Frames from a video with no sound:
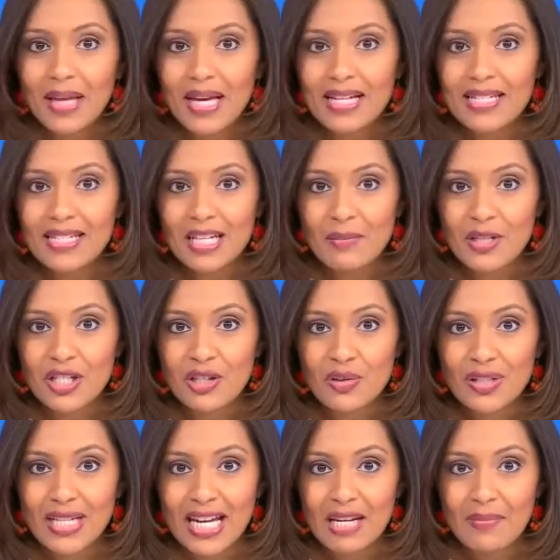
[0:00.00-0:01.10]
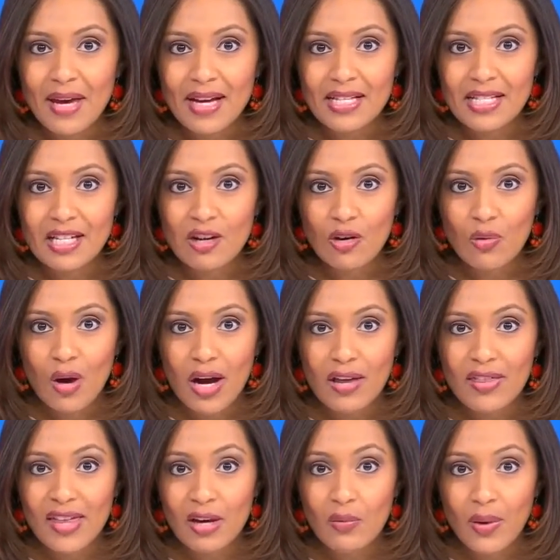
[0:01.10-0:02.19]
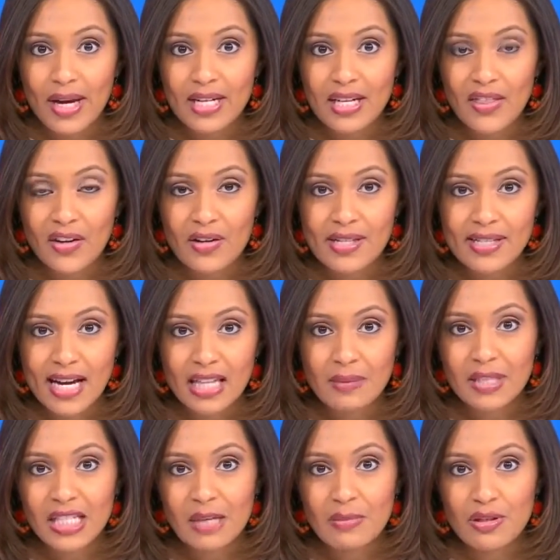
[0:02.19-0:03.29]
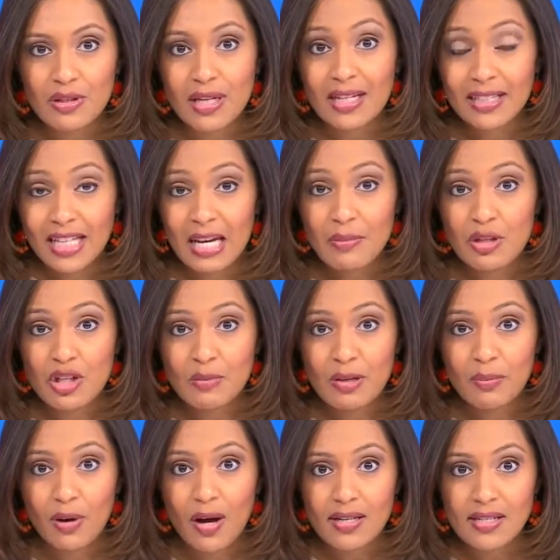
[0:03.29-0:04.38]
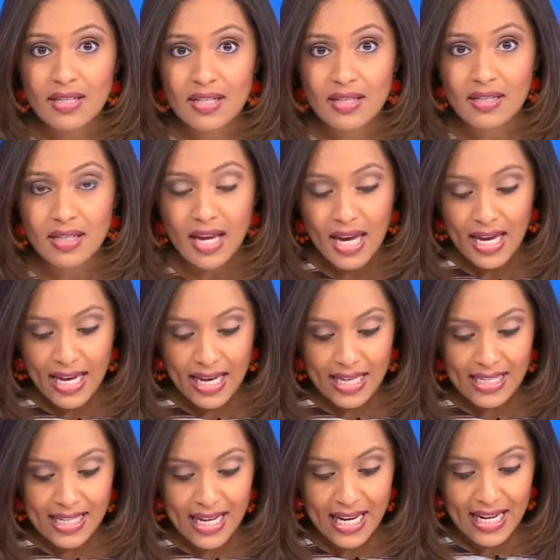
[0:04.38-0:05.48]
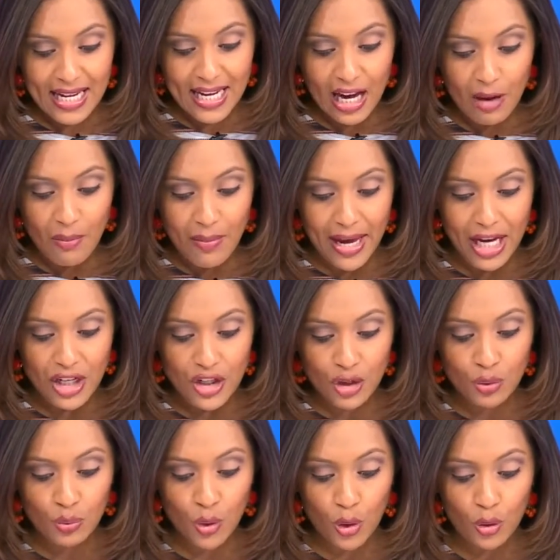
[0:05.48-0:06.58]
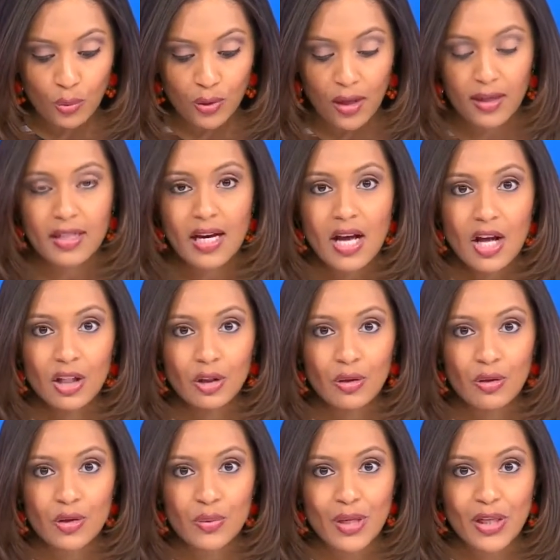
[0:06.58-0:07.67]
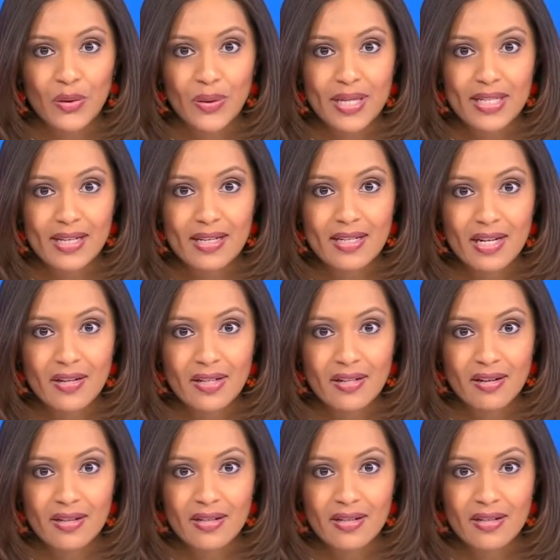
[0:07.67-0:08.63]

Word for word: plan to keep children in Mexico while they wait their asylum claims, claims to be processed is hitting a major roadblock. Local 23's Derick